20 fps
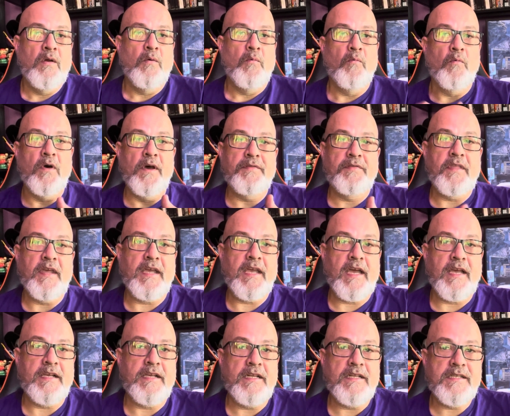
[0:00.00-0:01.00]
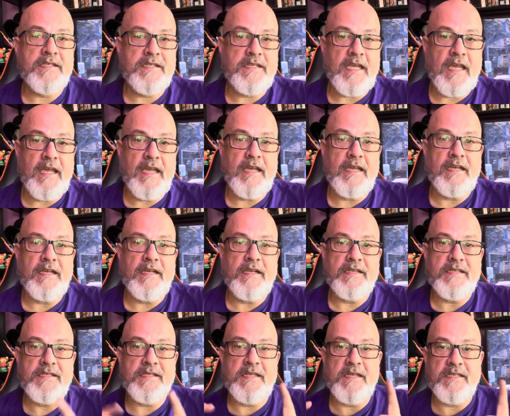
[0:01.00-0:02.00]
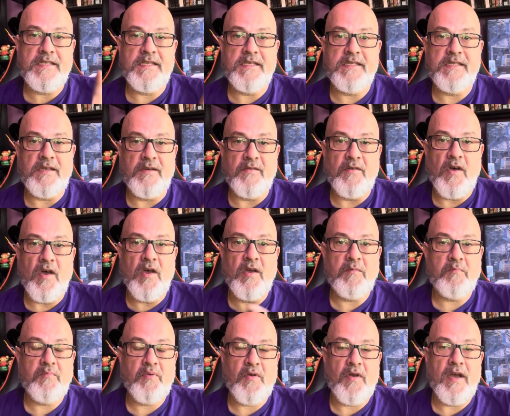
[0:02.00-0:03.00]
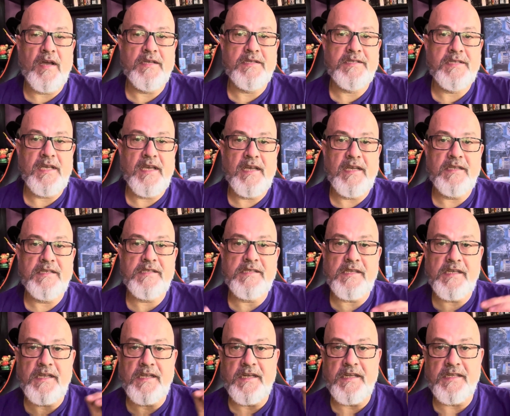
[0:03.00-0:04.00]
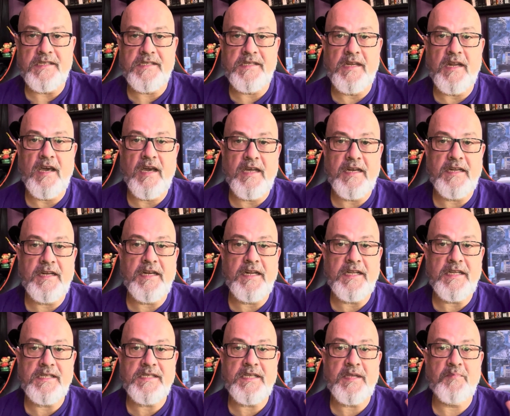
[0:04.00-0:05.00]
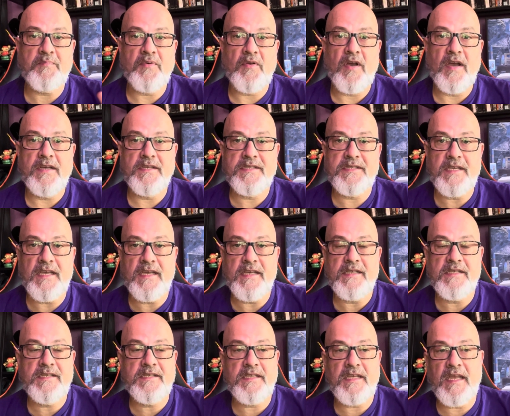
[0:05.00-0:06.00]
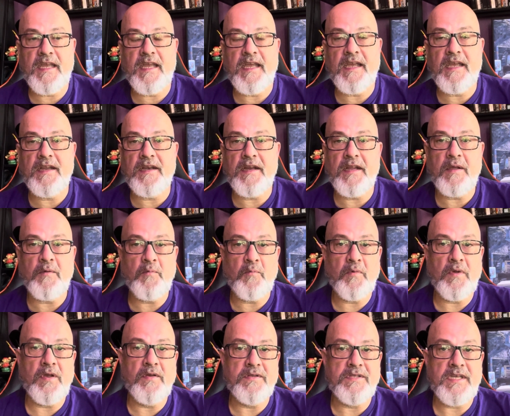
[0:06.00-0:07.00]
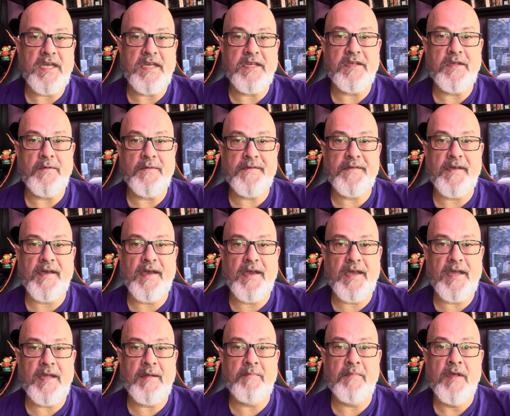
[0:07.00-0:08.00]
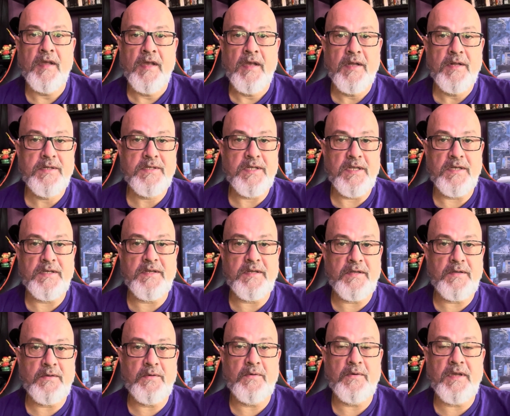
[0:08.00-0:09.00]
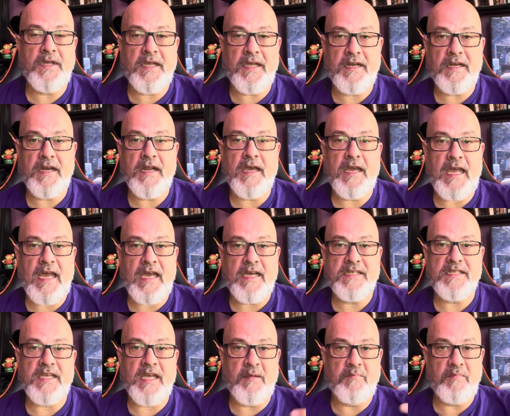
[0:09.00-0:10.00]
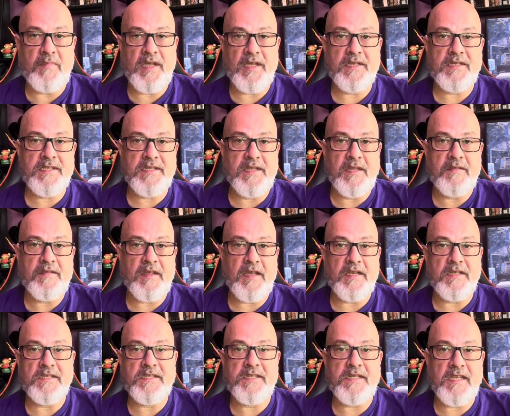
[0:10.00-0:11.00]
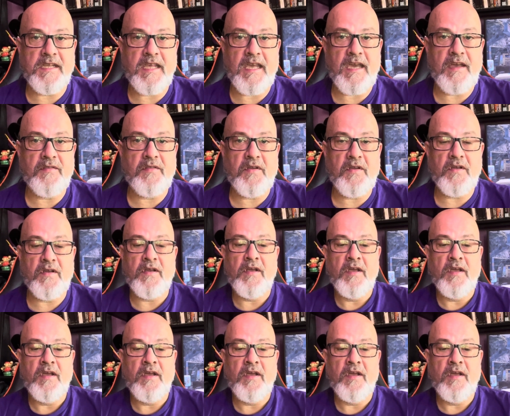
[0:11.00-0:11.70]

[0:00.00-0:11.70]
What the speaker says: one thing I can say is this is a long process. It is not an easy process, and it will take you time to do. And as I mix the things together,